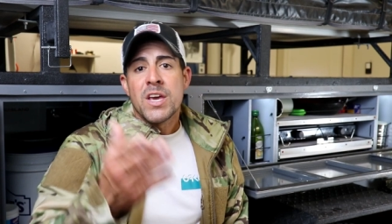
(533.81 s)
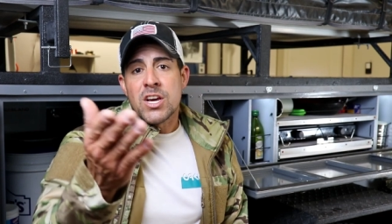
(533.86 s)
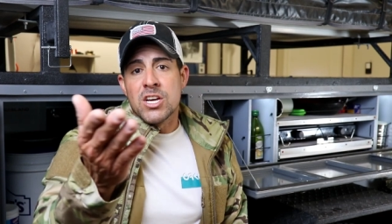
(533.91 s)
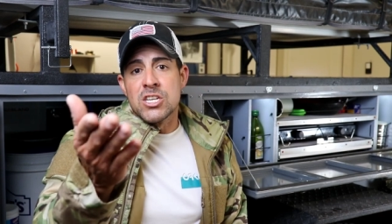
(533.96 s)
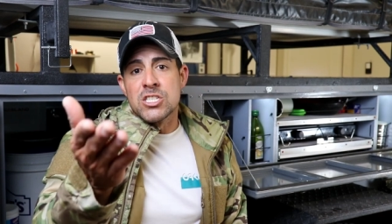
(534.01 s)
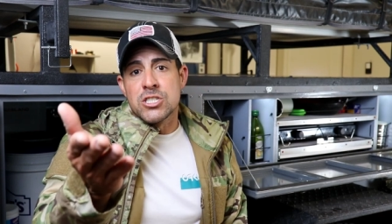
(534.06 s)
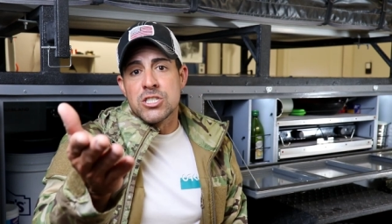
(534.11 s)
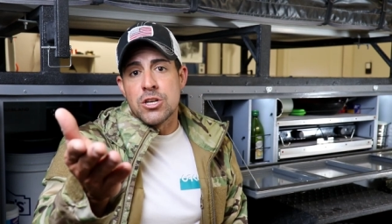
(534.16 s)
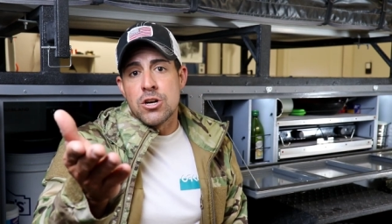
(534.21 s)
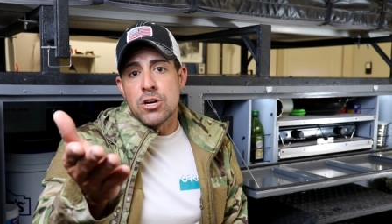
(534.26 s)

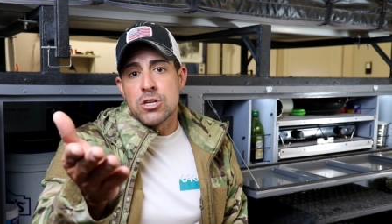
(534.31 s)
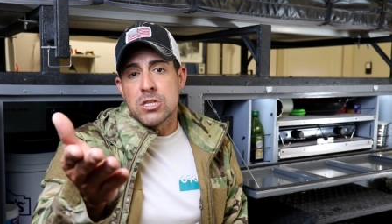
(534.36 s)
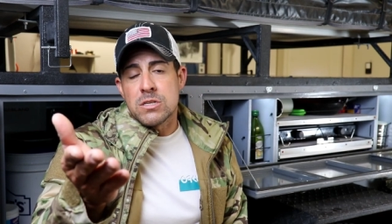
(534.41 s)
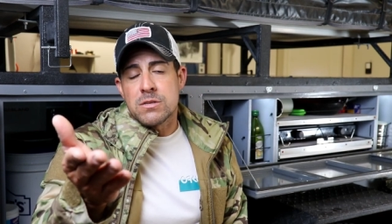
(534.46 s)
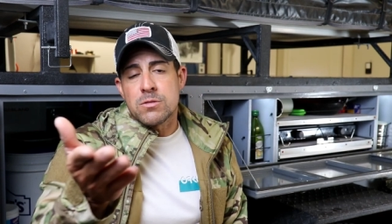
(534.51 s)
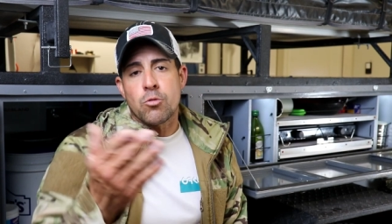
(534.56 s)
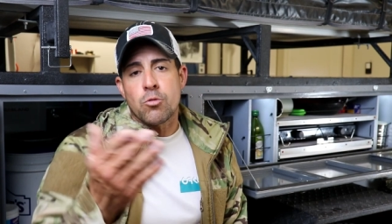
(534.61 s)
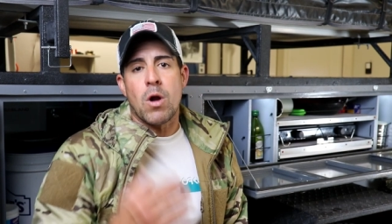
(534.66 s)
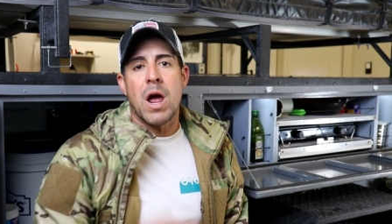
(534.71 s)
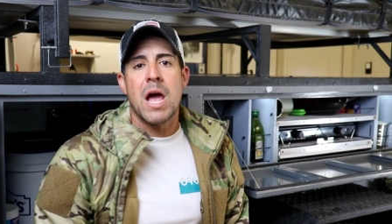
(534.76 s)
Consider
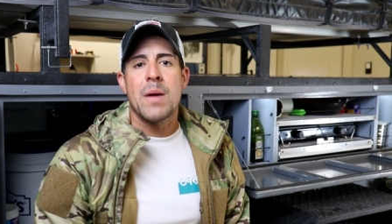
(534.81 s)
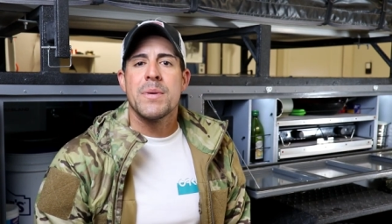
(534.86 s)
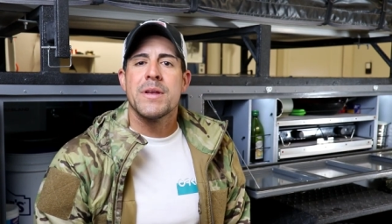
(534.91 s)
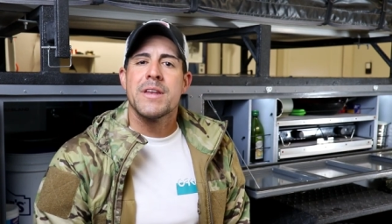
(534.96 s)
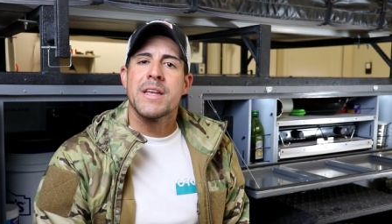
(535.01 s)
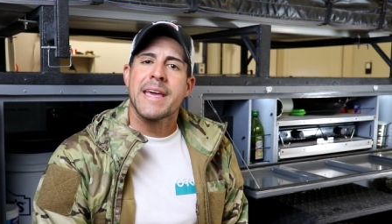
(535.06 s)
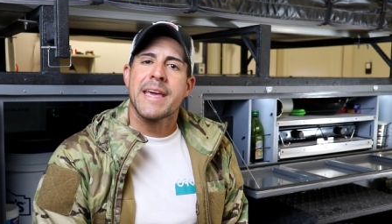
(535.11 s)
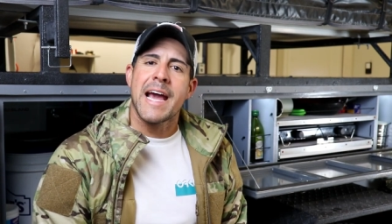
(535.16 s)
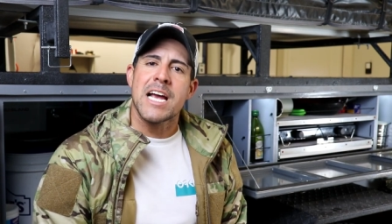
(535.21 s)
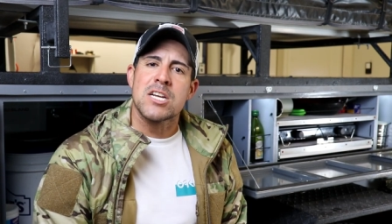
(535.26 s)

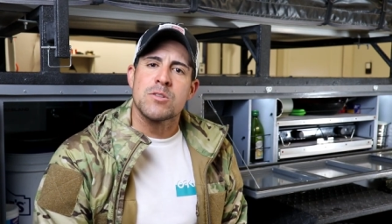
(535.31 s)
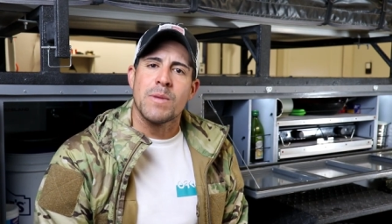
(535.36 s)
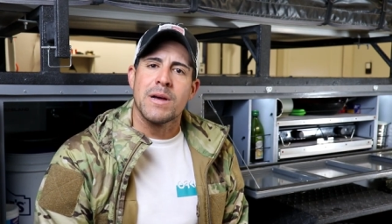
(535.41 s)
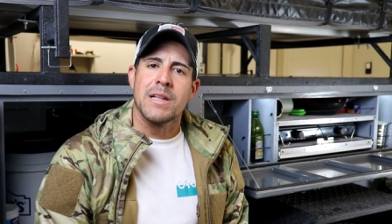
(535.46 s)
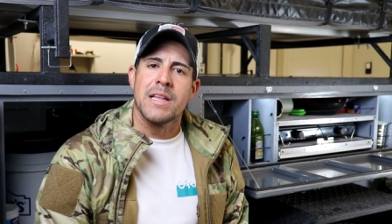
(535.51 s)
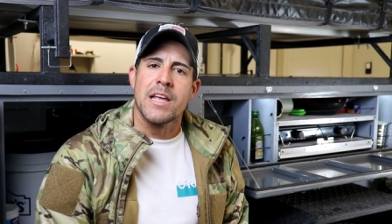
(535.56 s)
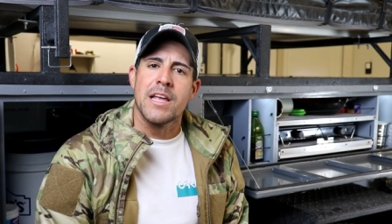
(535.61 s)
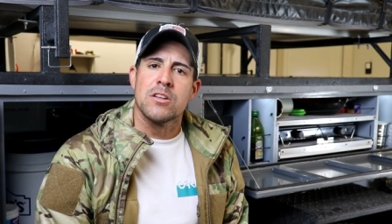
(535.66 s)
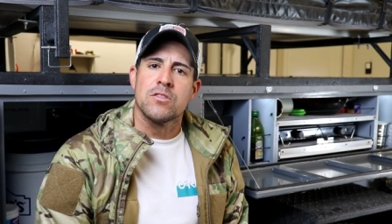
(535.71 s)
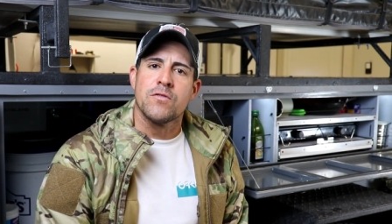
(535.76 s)
subscribing to catch
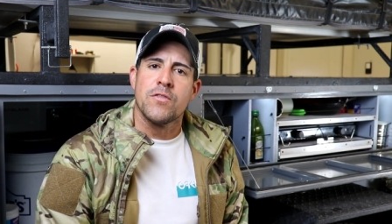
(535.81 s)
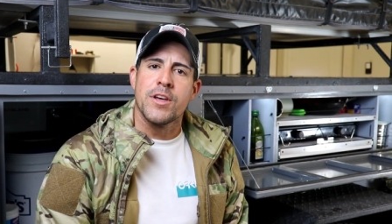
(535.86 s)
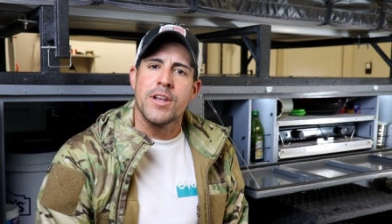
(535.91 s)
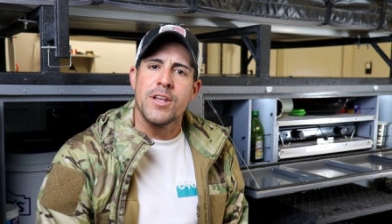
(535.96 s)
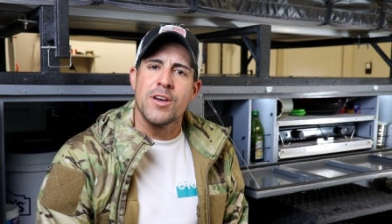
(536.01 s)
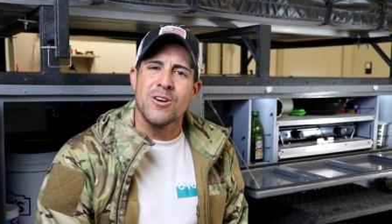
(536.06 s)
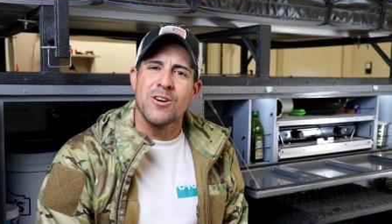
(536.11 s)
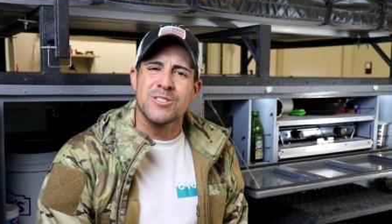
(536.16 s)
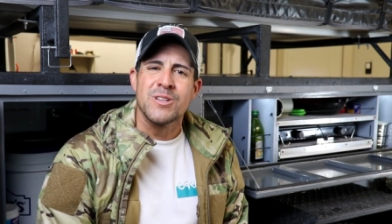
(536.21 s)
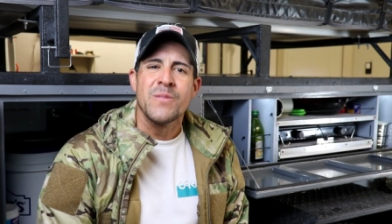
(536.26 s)
my latest
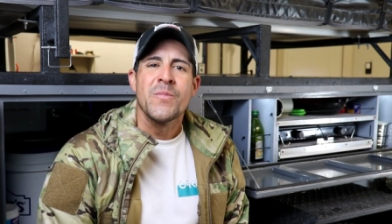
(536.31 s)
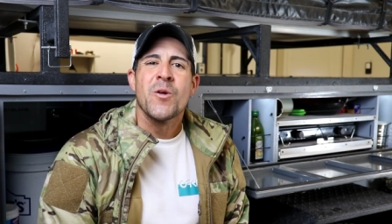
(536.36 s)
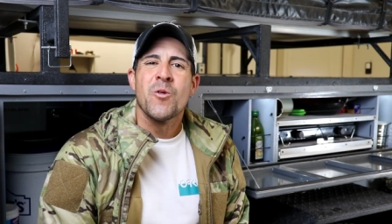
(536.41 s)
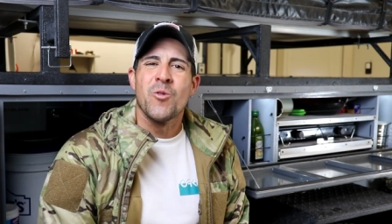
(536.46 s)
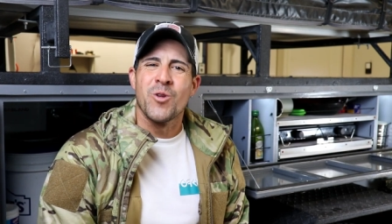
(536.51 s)
videos.